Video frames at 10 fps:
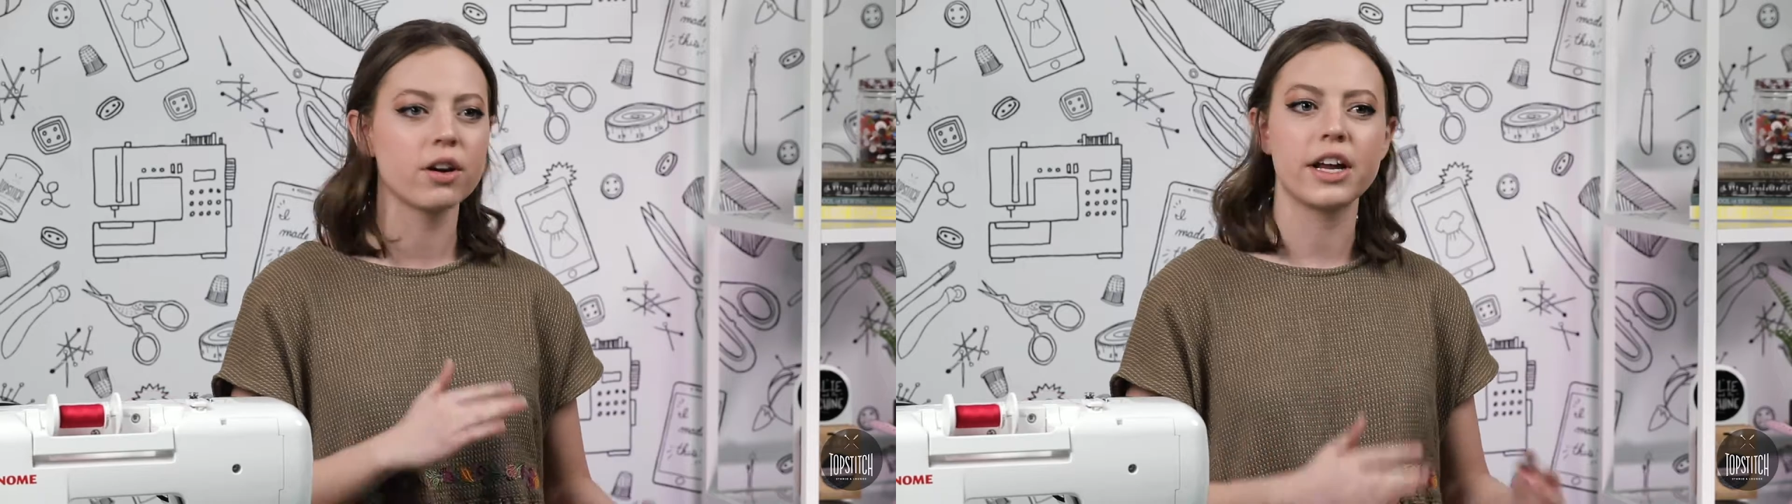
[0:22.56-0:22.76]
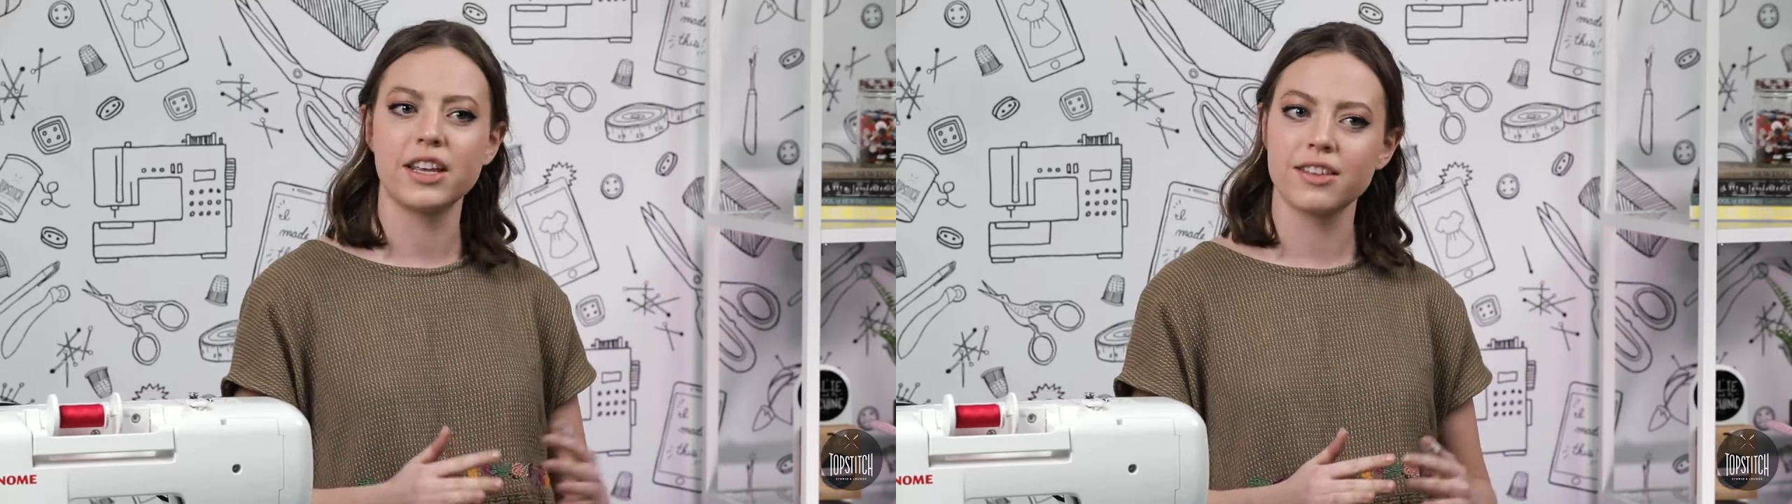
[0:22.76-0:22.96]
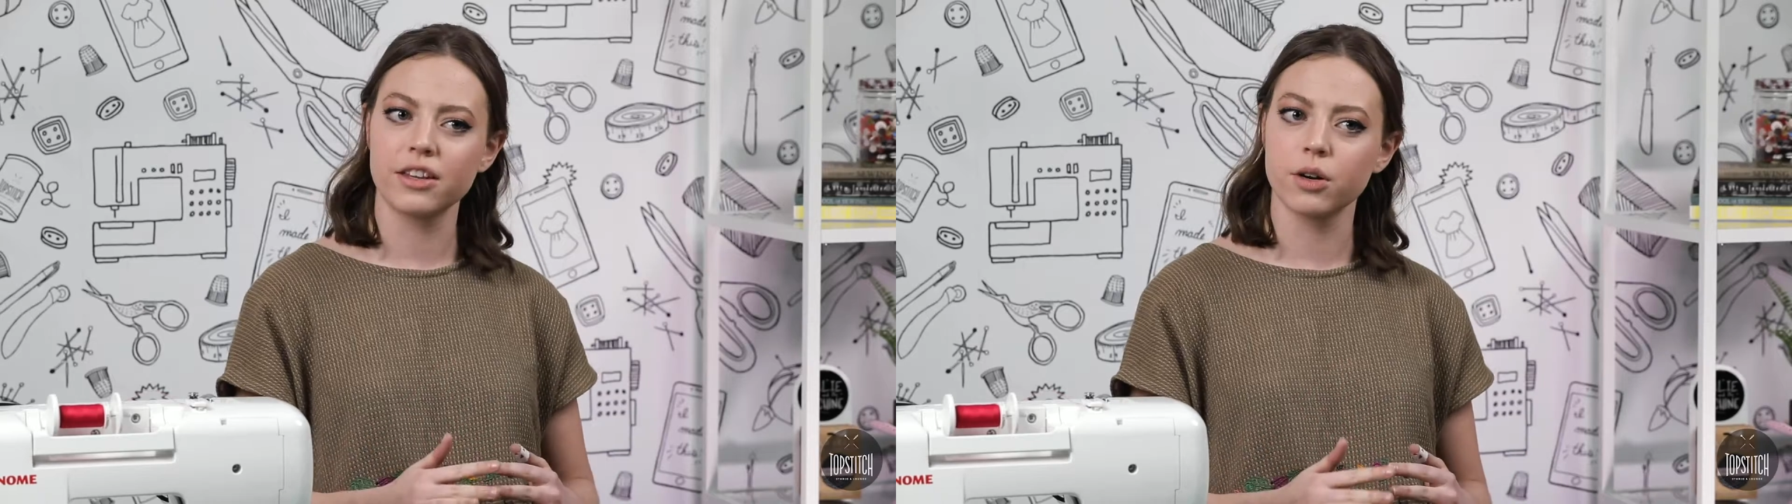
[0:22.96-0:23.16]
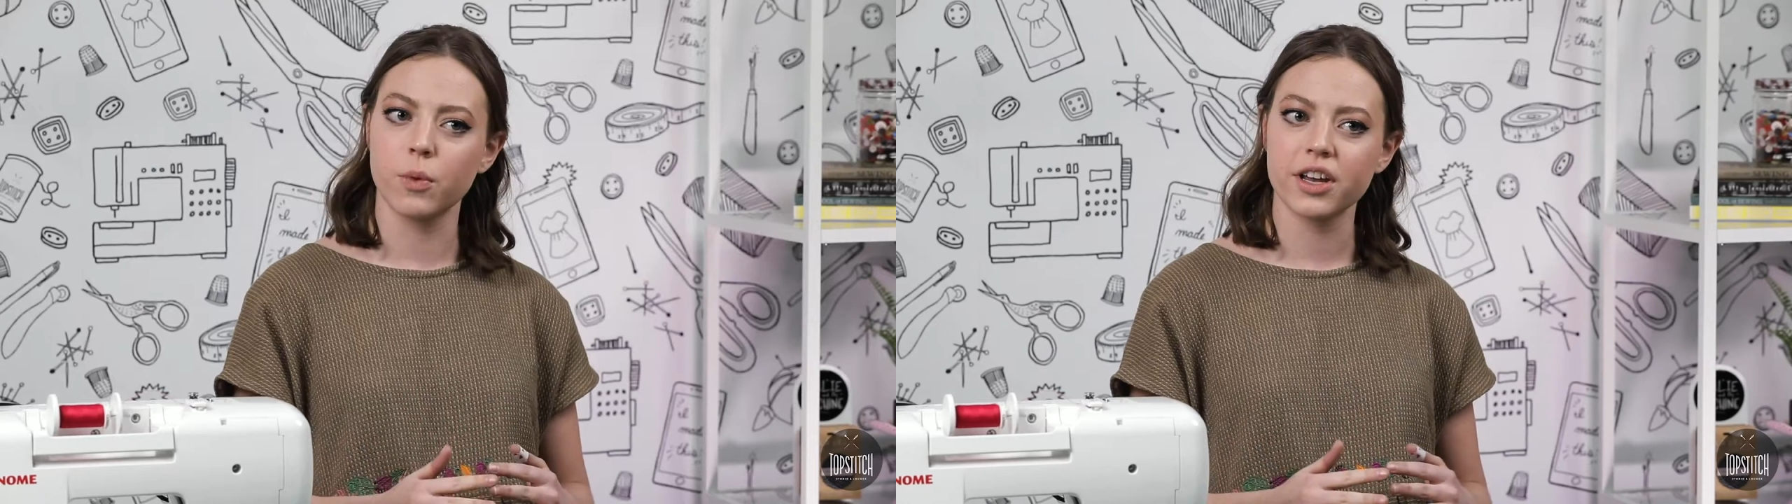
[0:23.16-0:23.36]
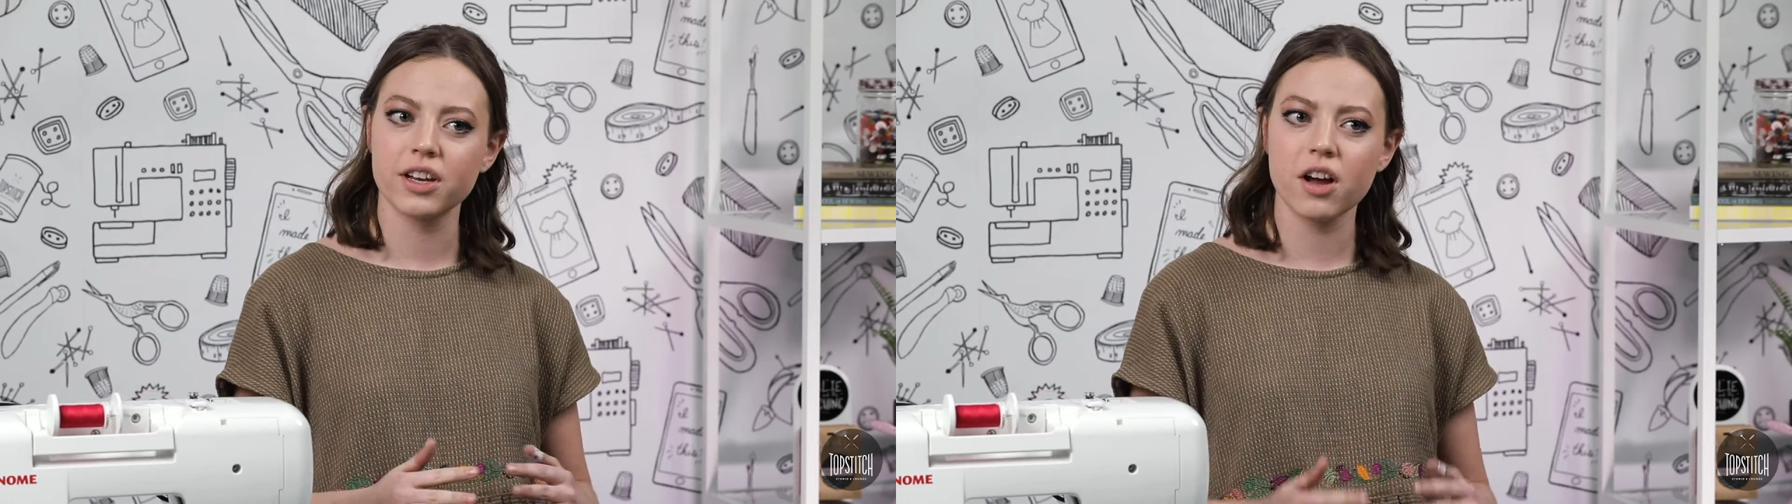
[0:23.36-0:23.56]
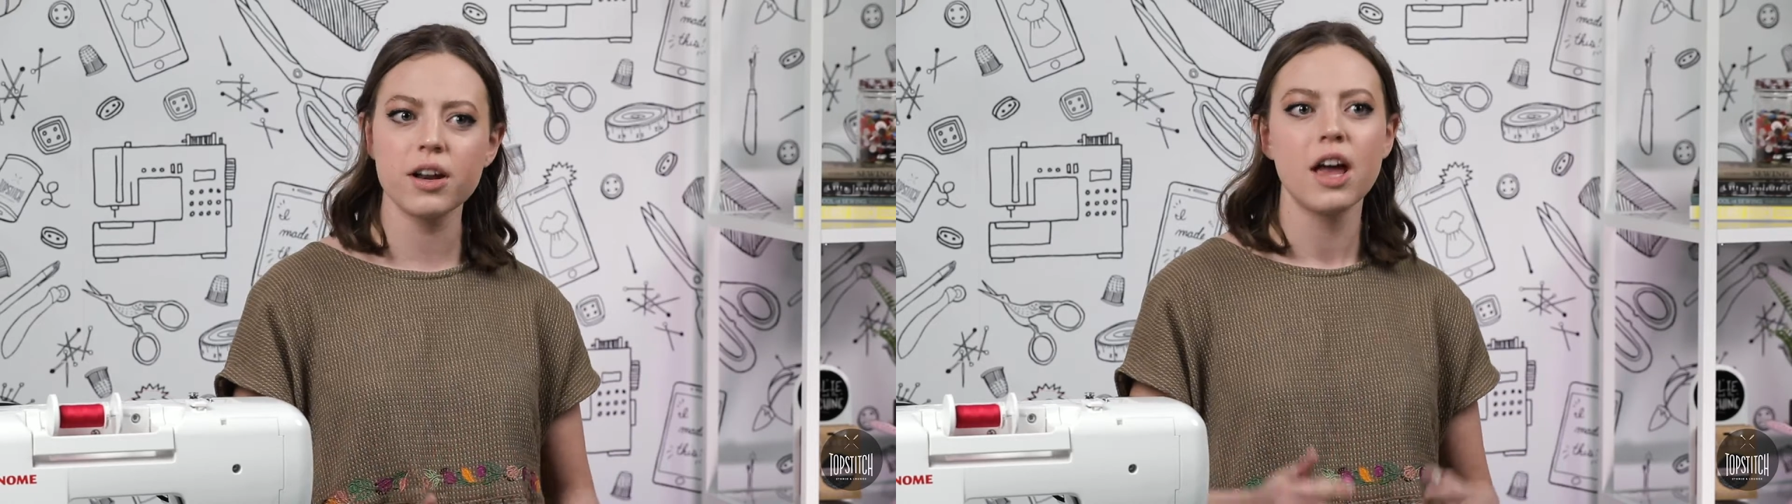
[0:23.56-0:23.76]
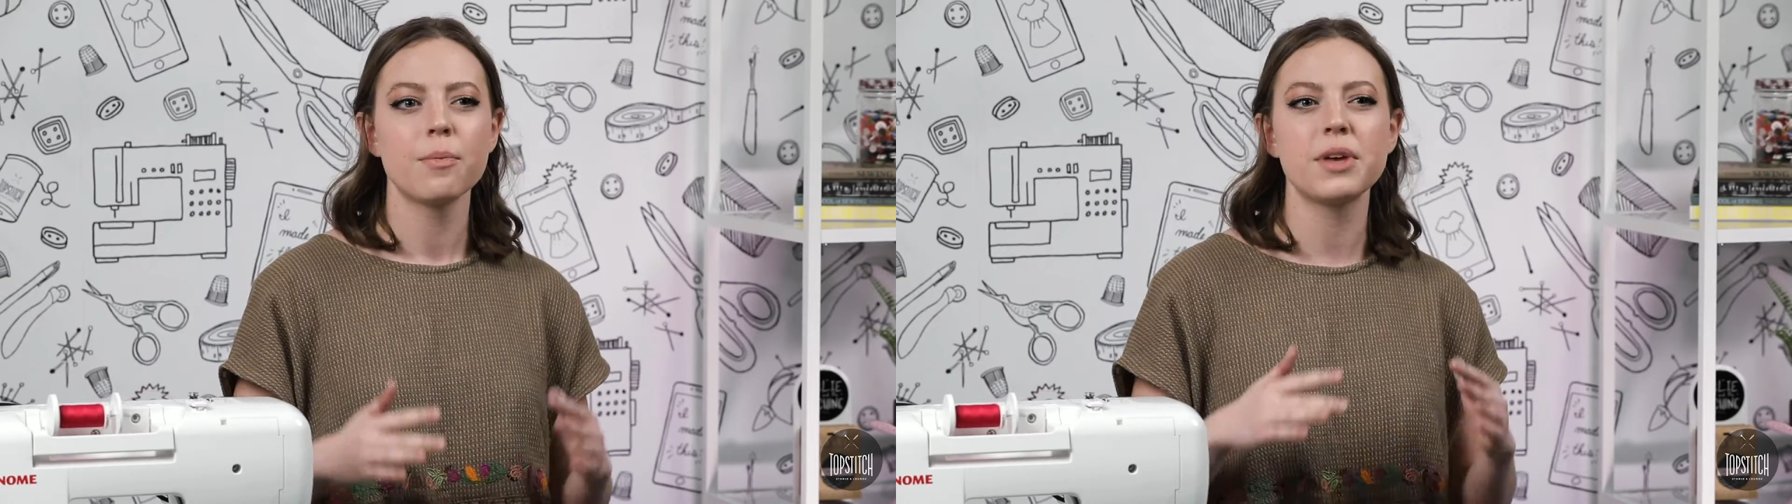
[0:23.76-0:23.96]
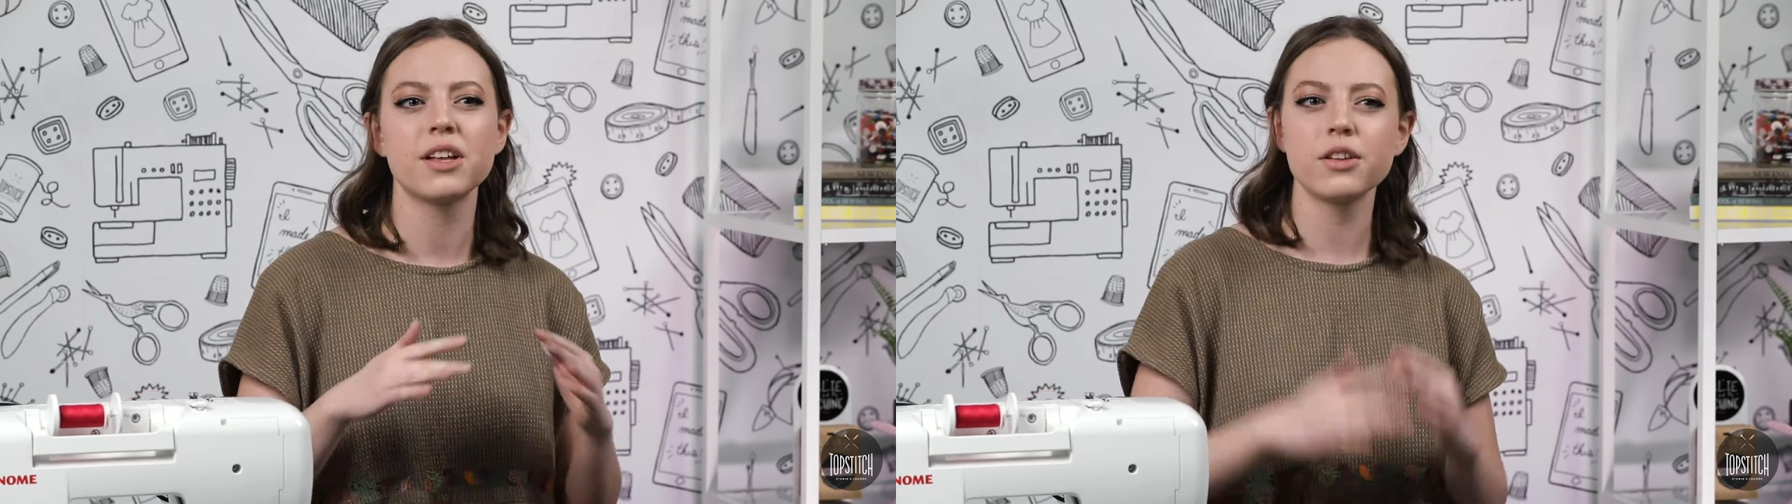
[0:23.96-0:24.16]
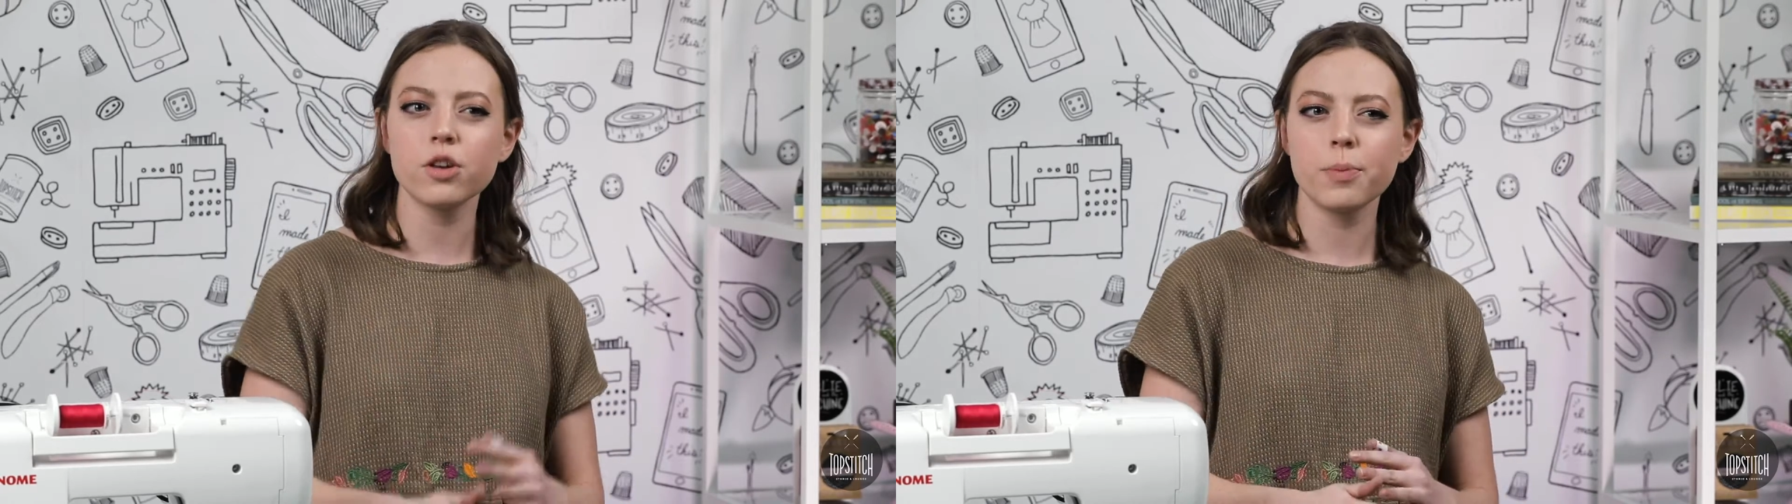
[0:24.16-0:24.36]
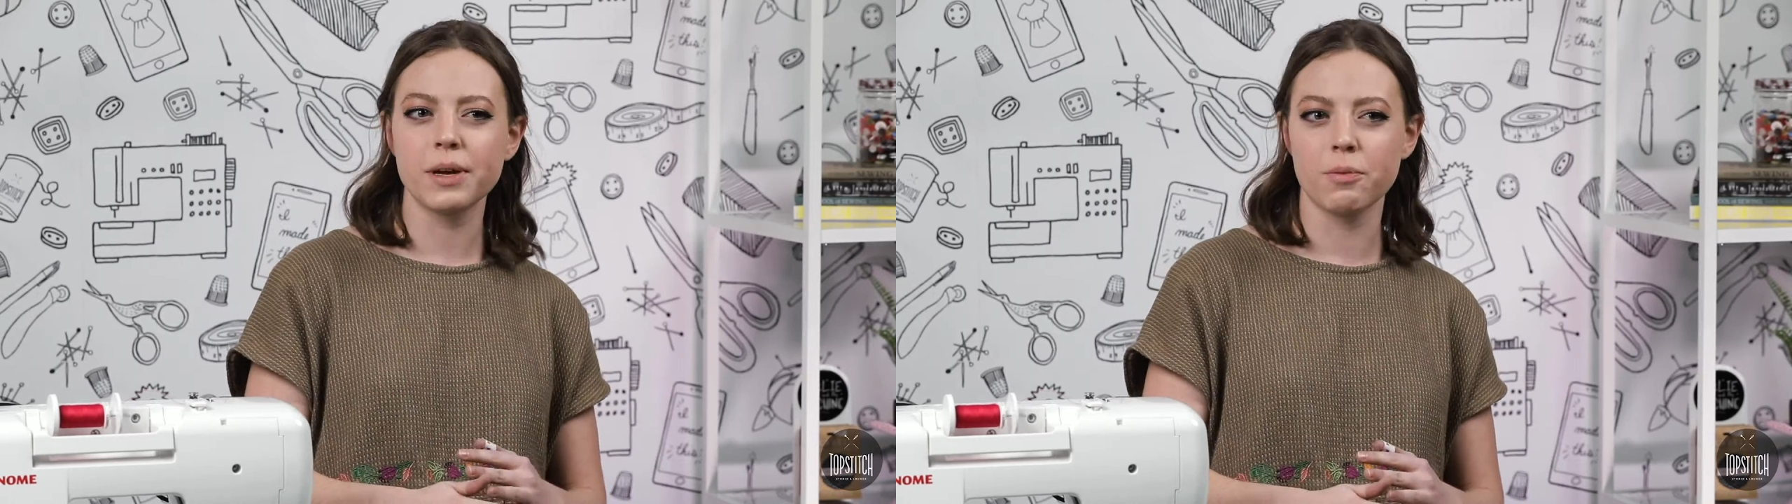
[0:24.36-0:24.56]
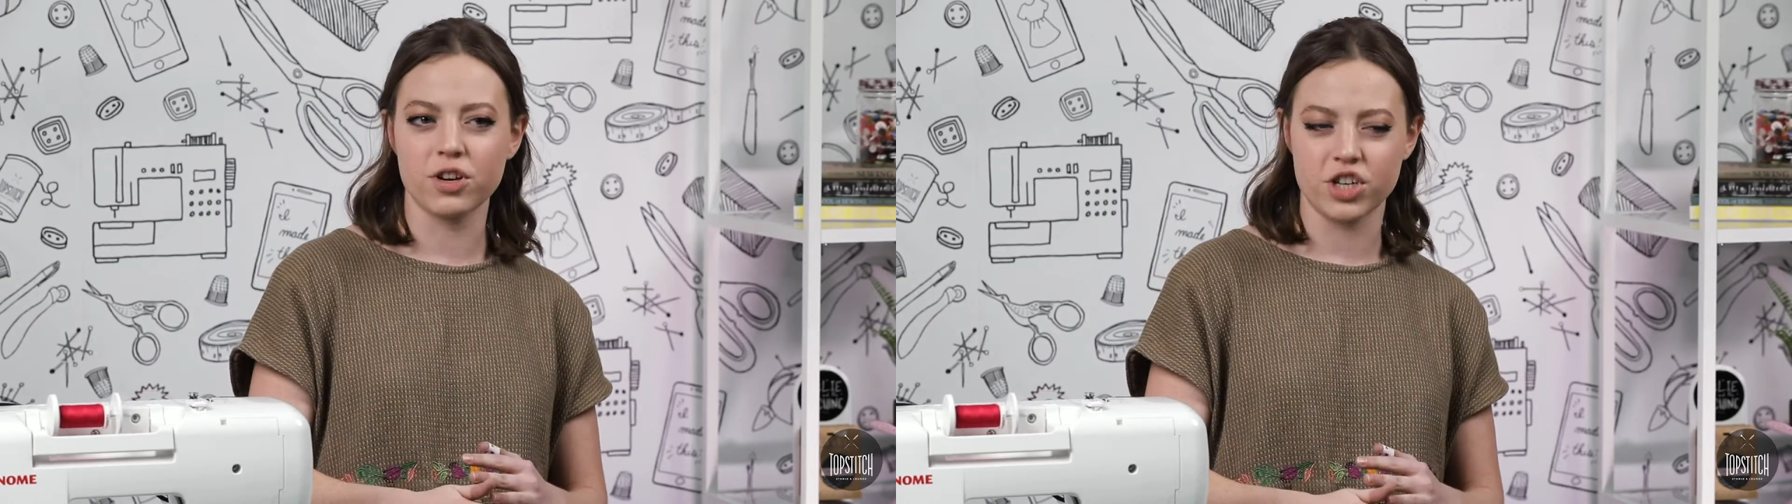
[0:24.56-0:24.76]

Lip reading: or anything they're working on be a little bit more